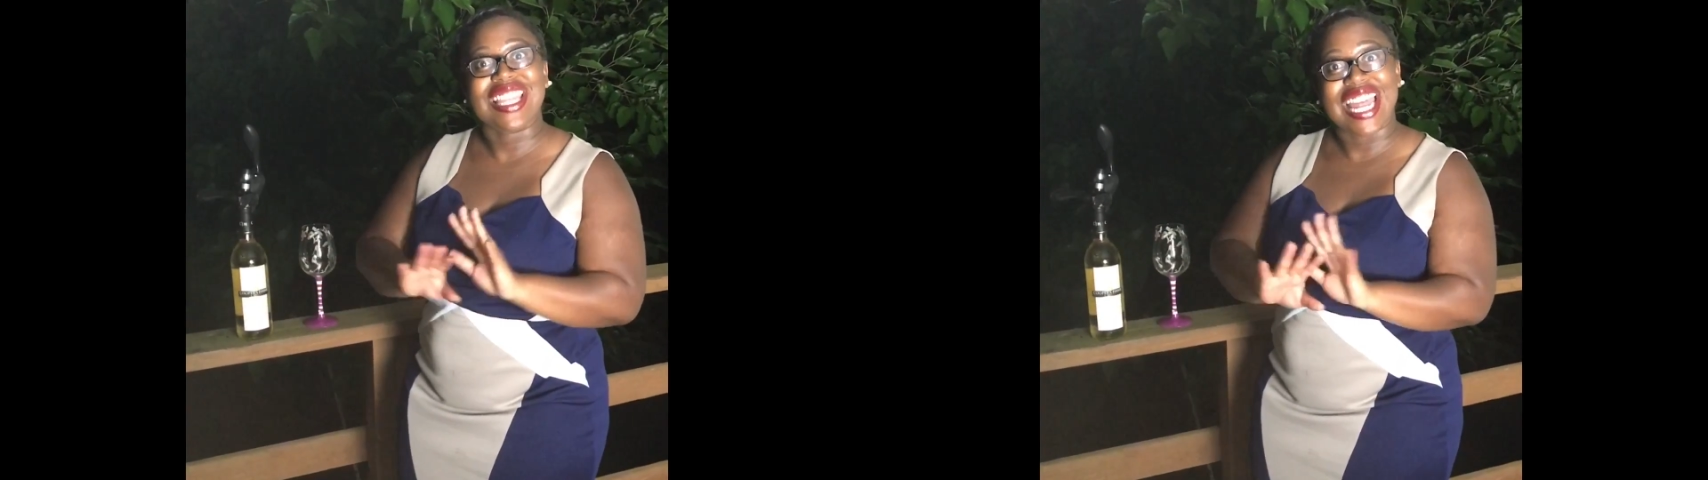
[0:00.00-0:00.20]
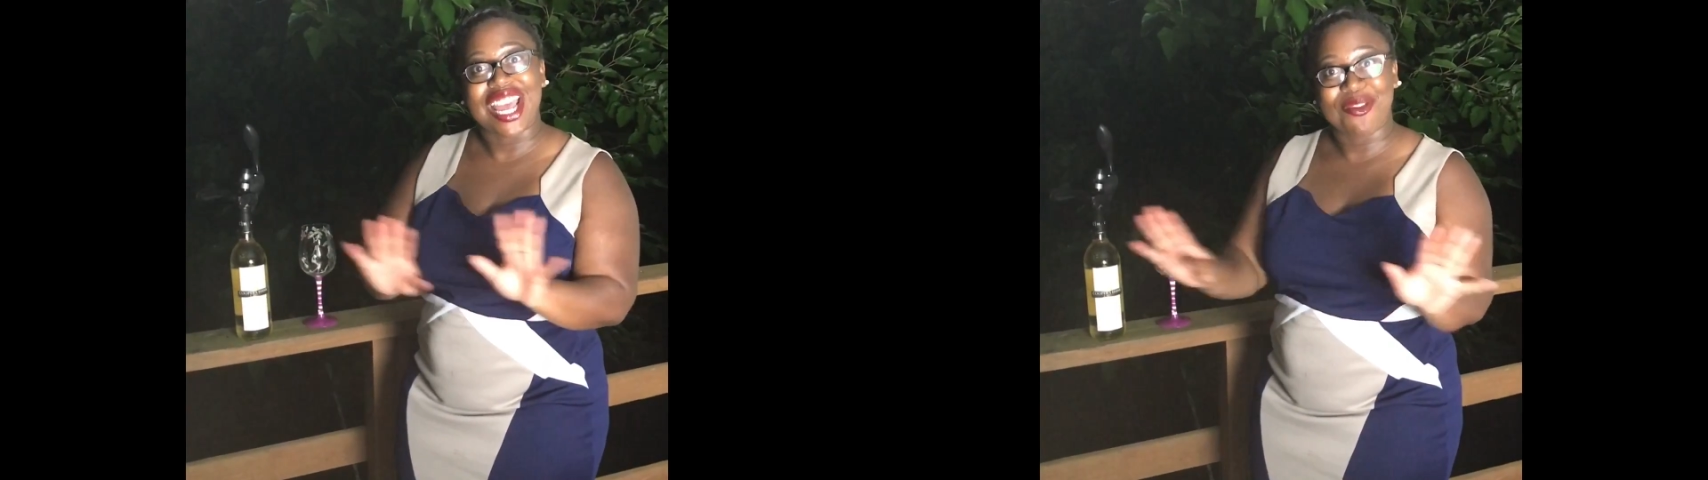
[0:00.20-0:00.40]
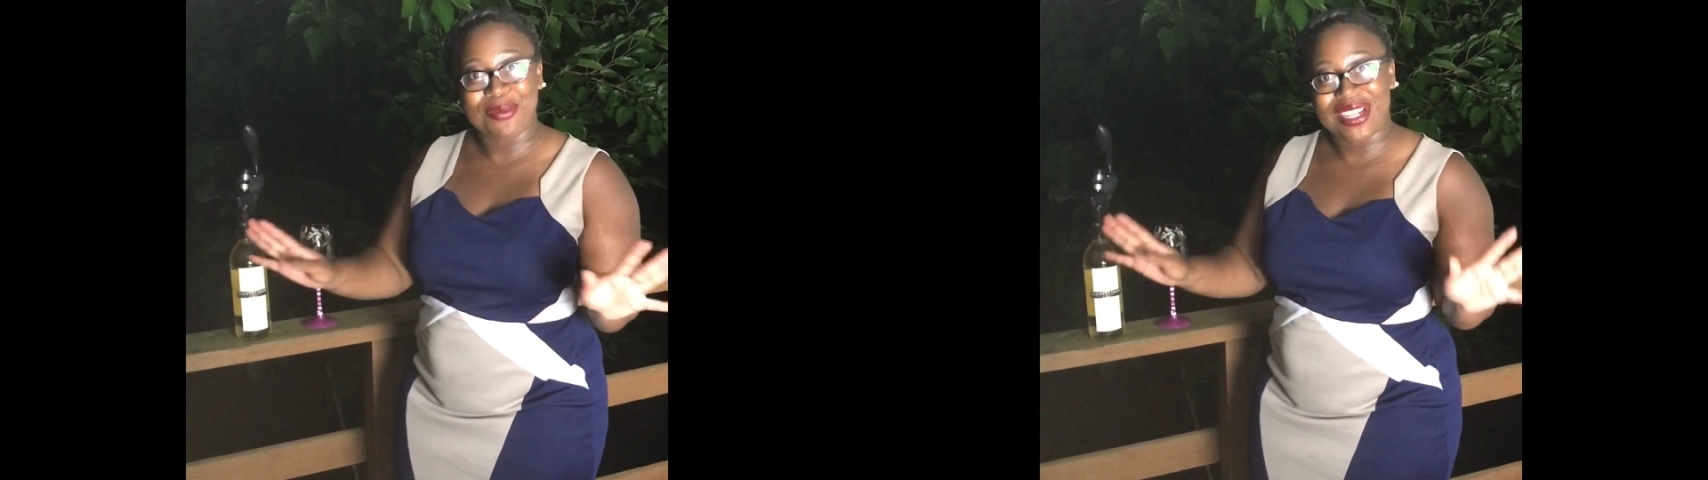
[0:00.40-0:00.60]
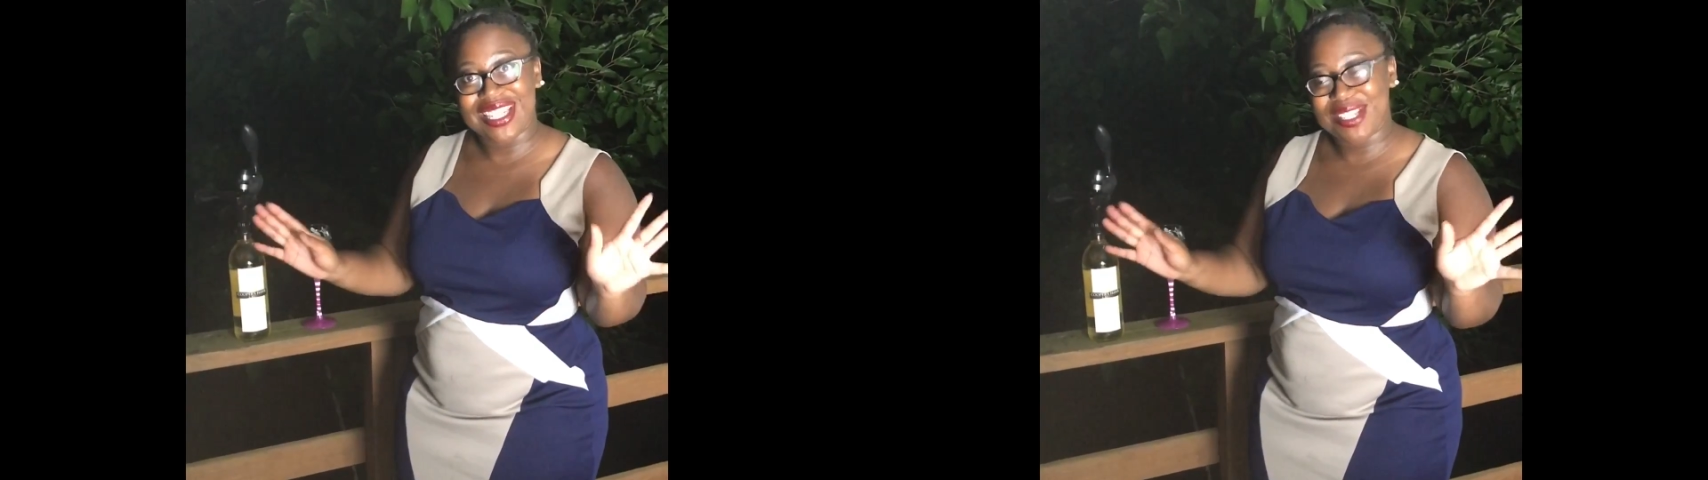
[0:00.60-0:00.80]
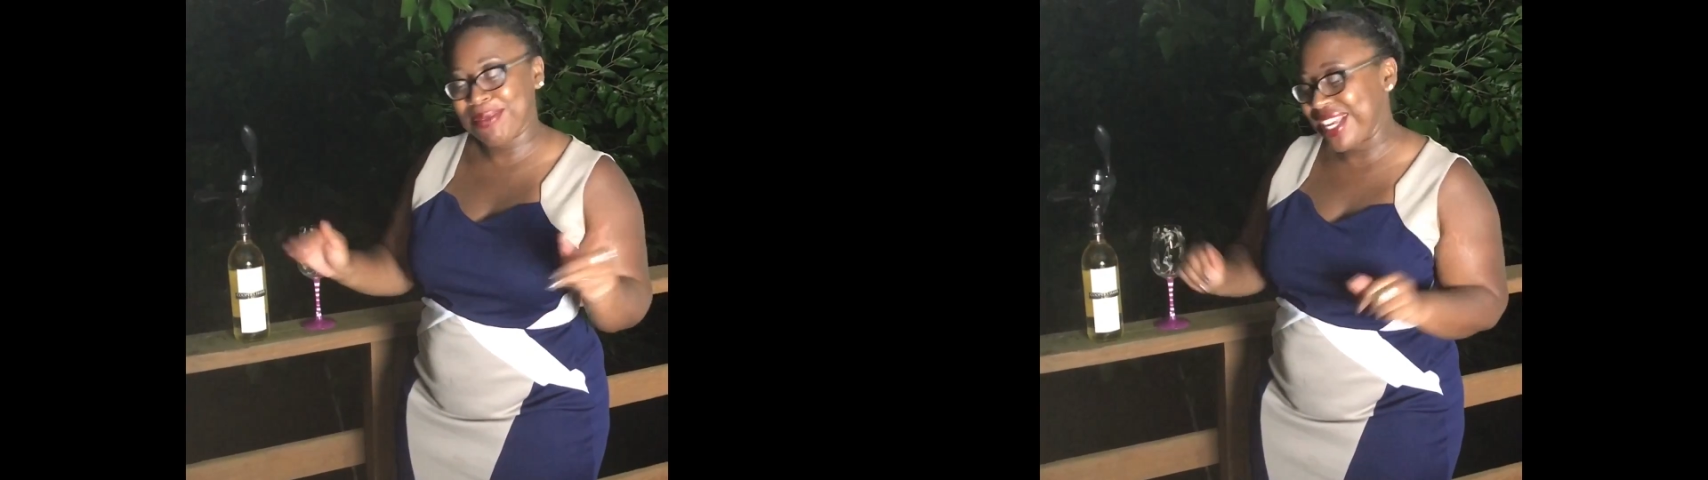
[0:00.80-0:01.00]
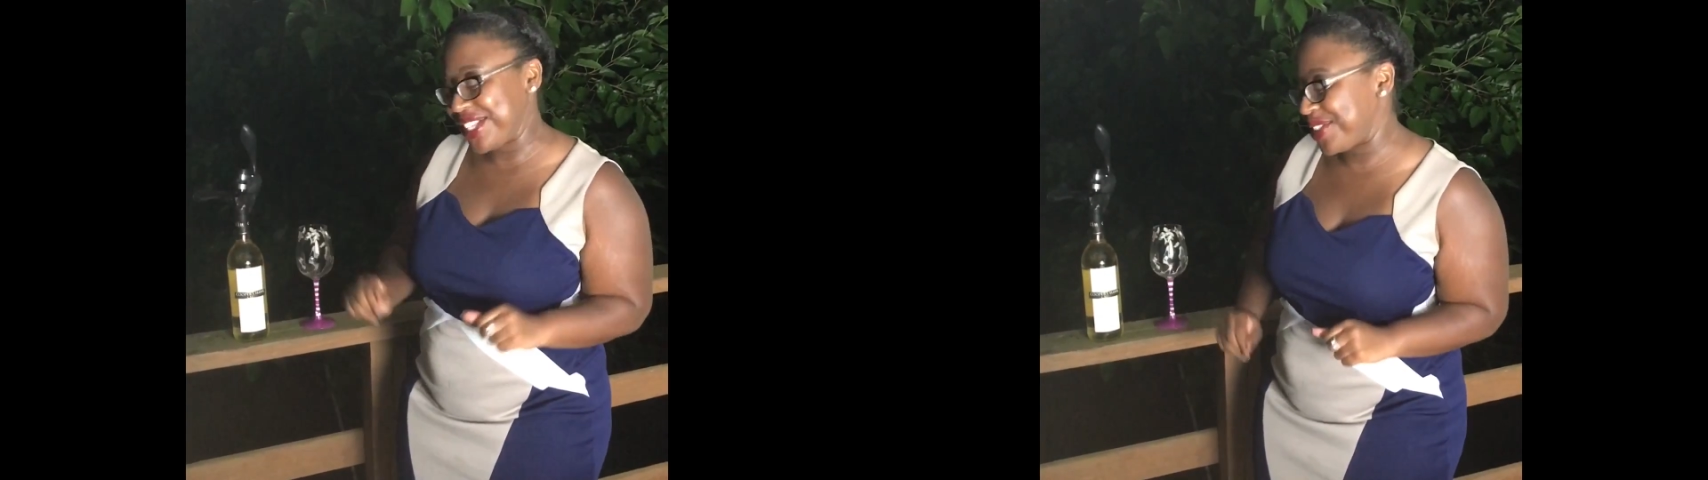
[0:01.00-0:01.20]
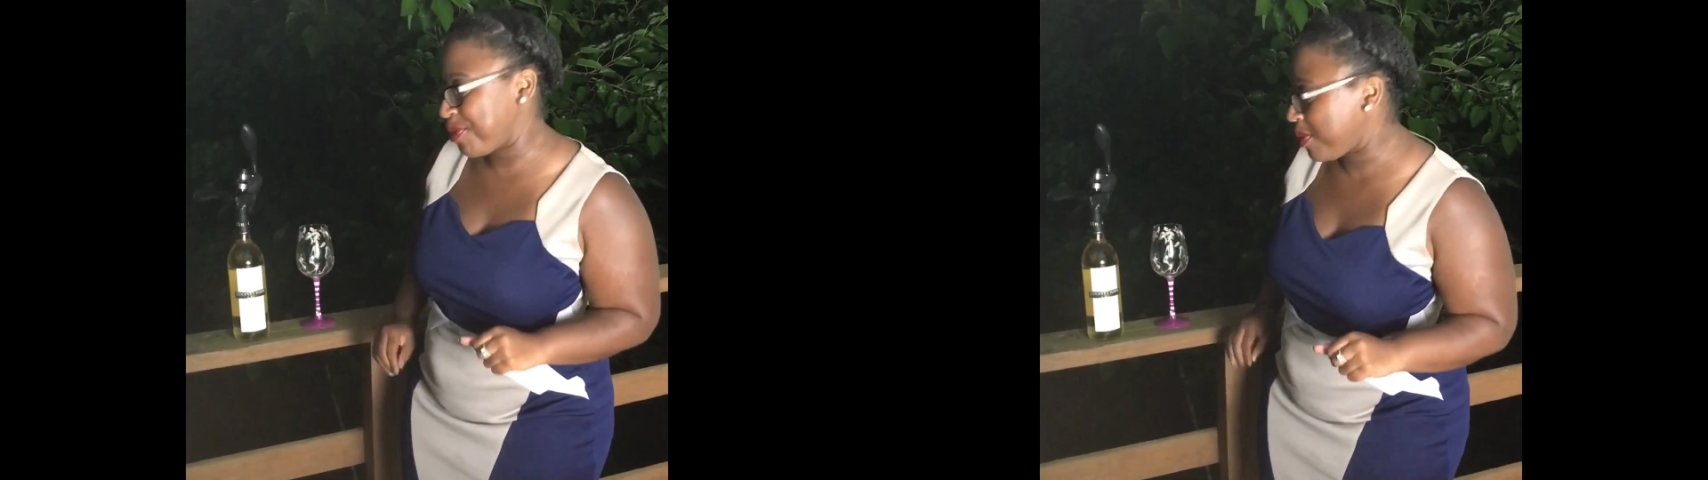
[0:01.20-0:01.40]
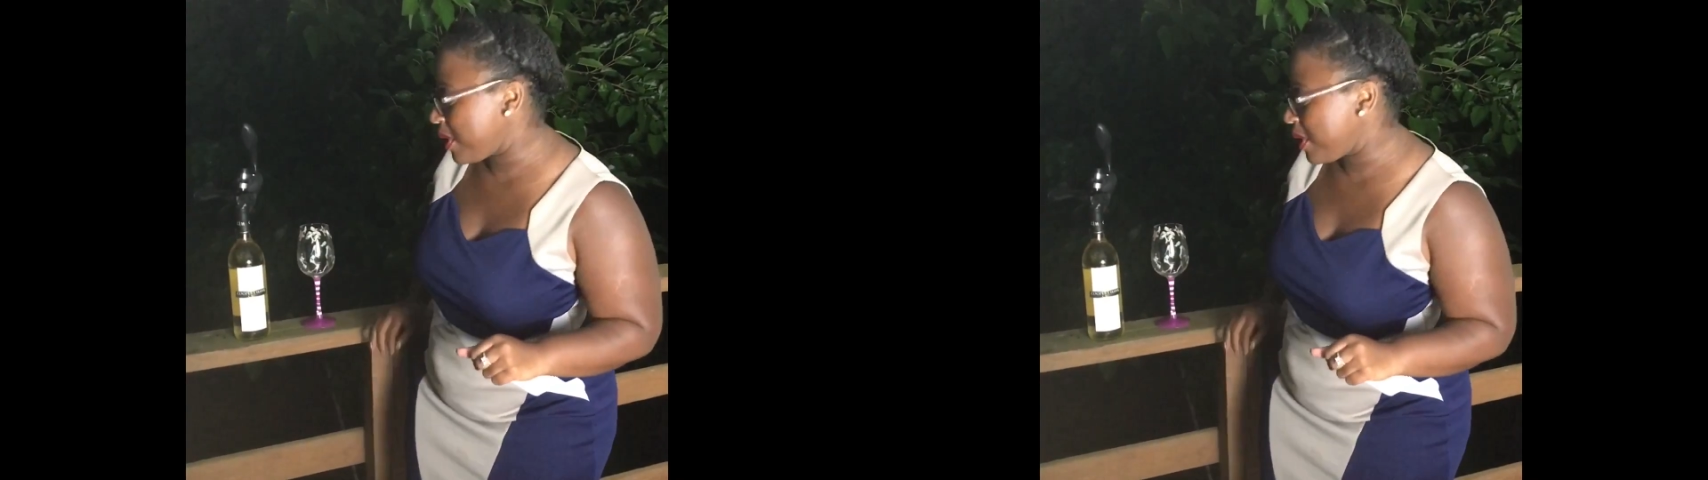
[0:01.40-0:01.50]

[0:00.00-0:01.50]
that I have put into place.